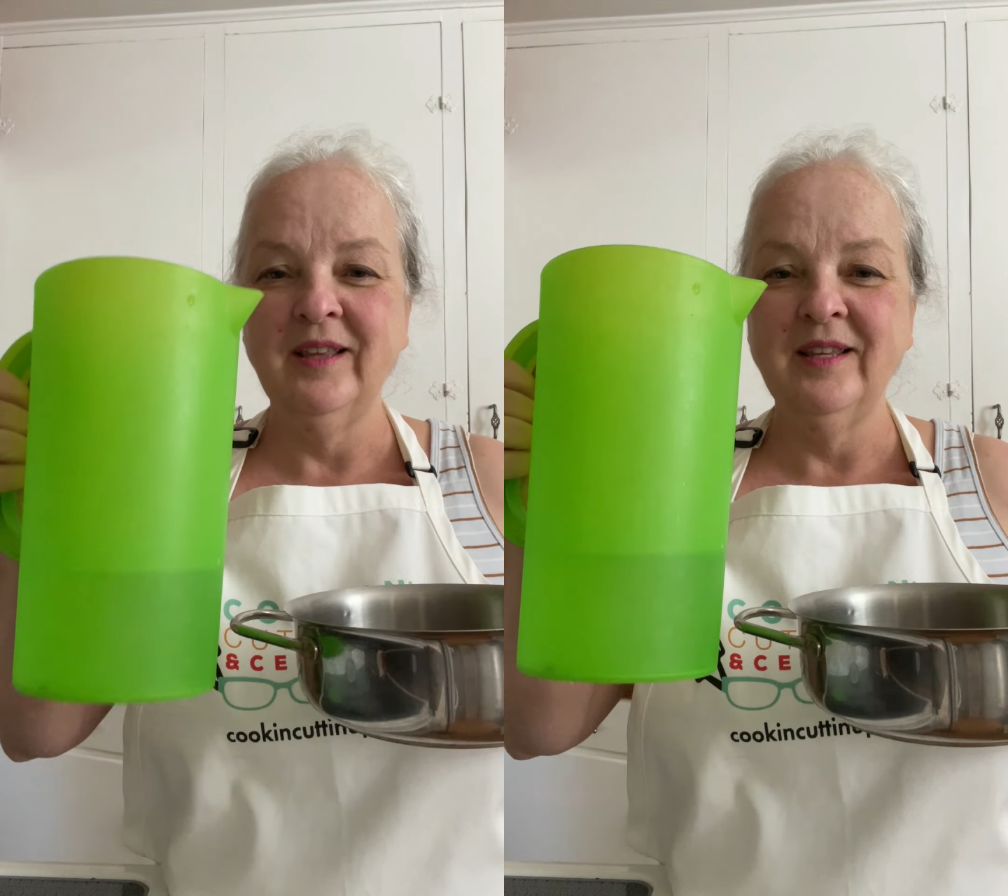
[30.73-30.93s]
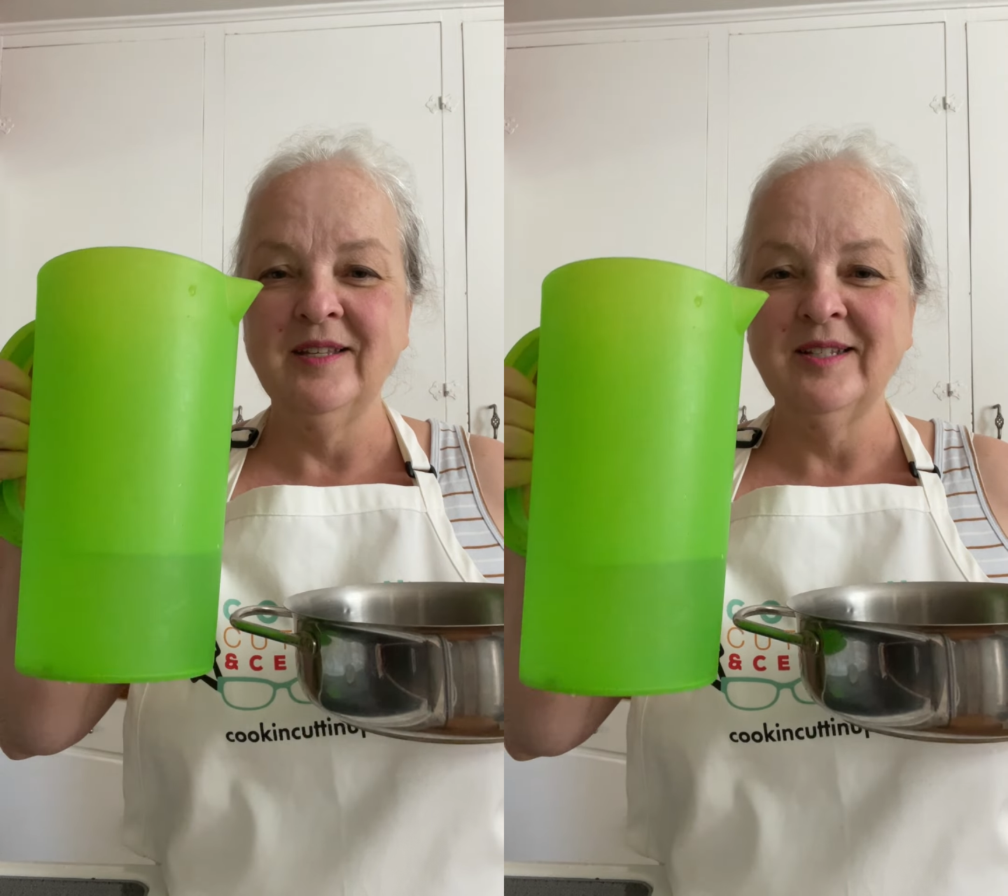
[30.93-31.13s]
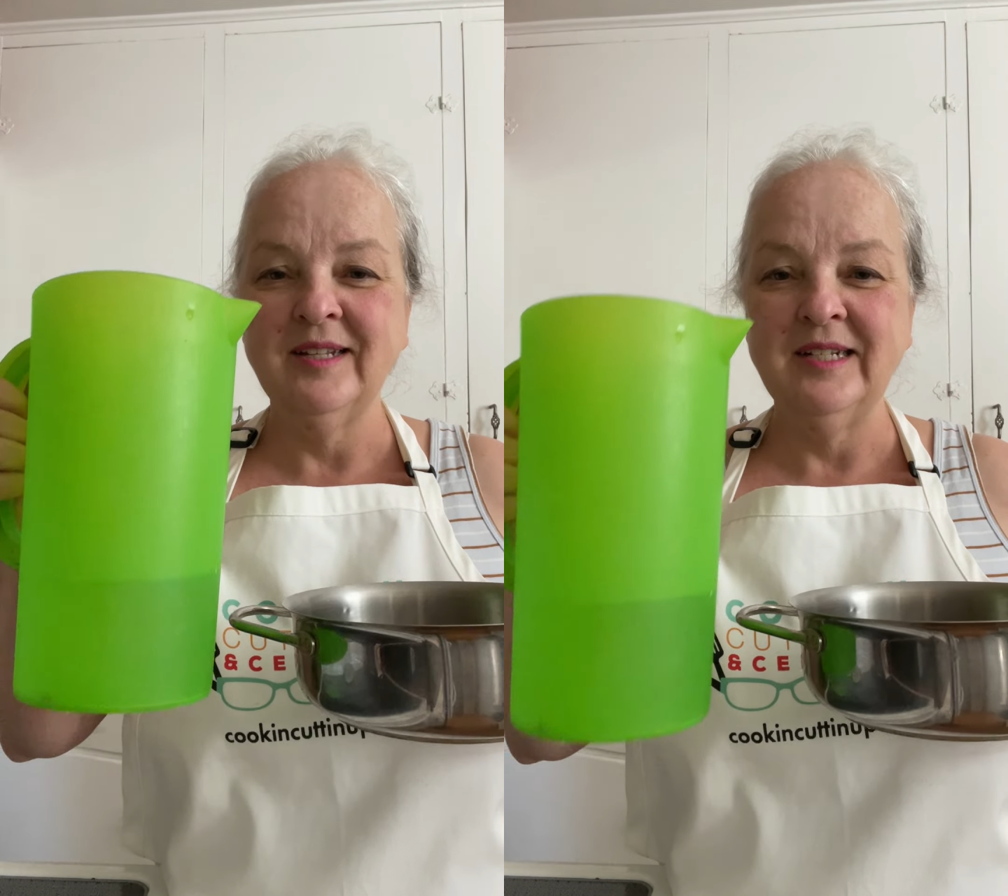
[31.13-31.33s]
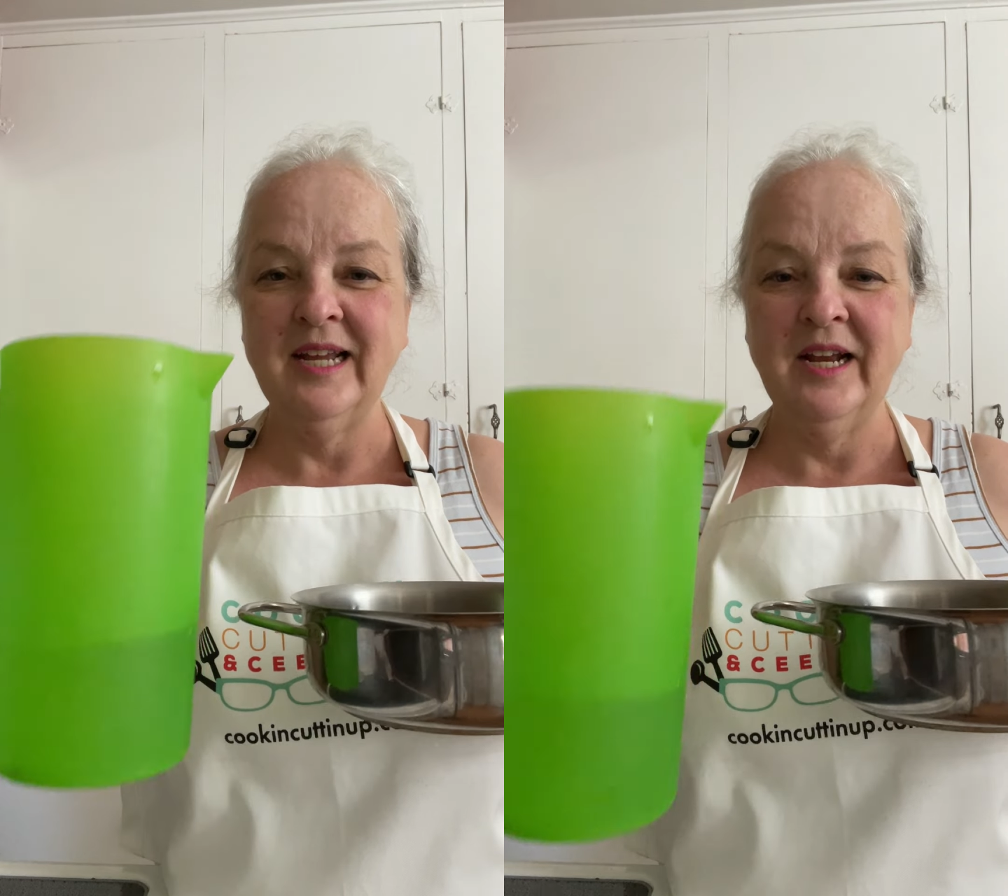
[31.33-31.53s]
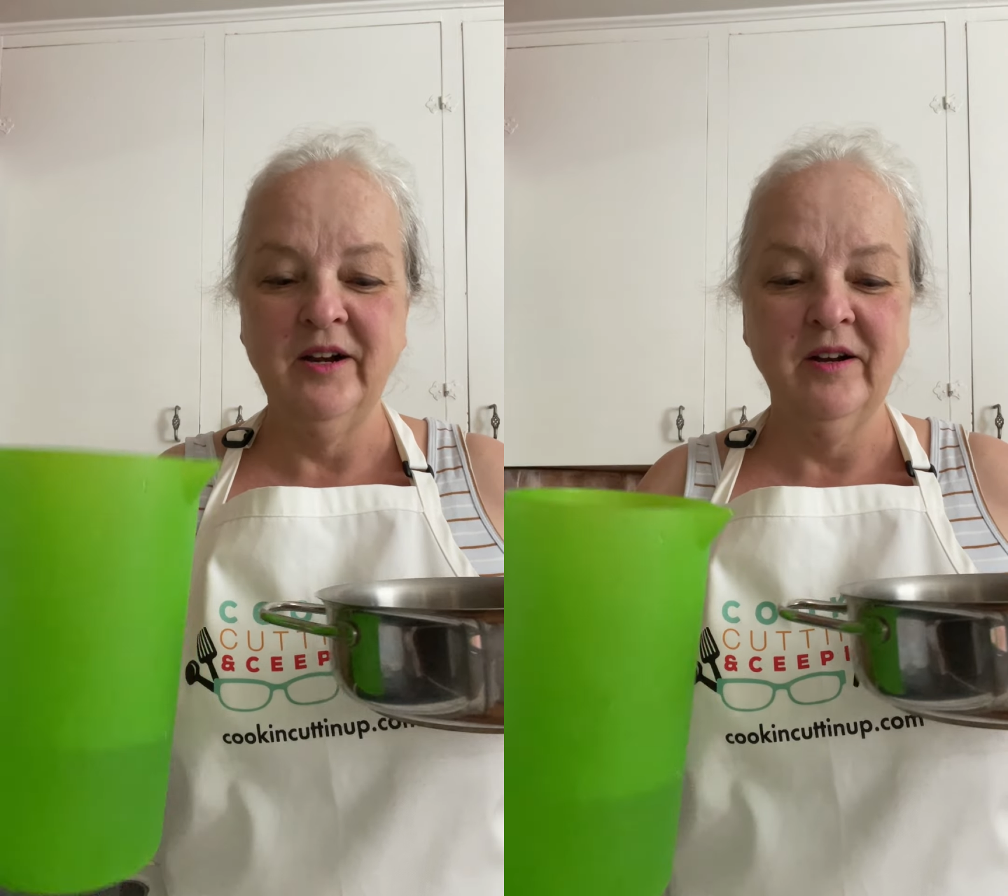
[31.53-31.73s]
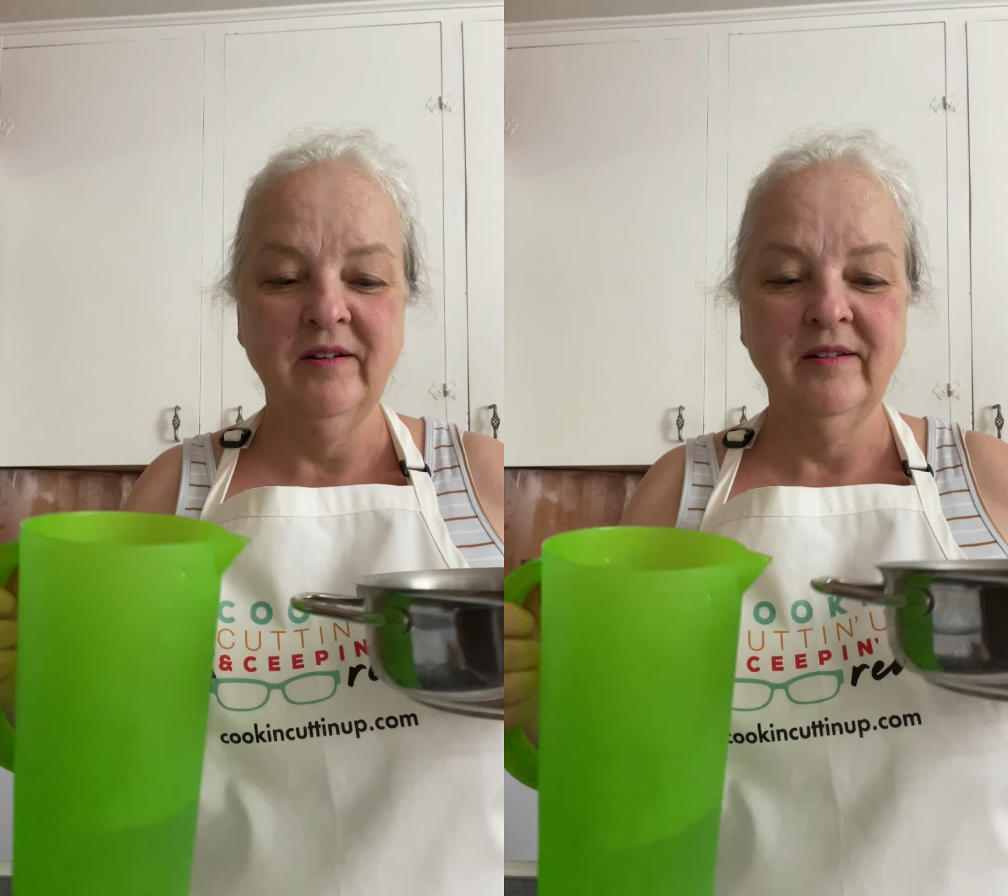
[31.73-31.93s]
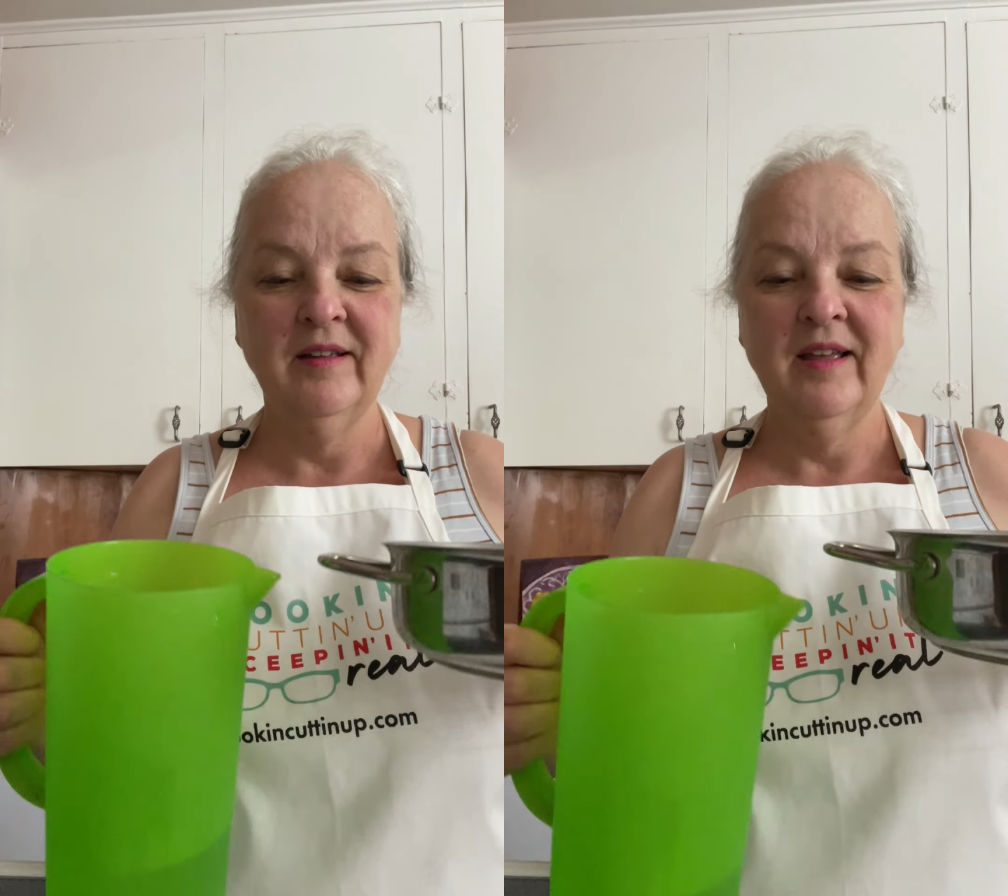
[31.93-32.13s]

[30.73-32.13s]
in this container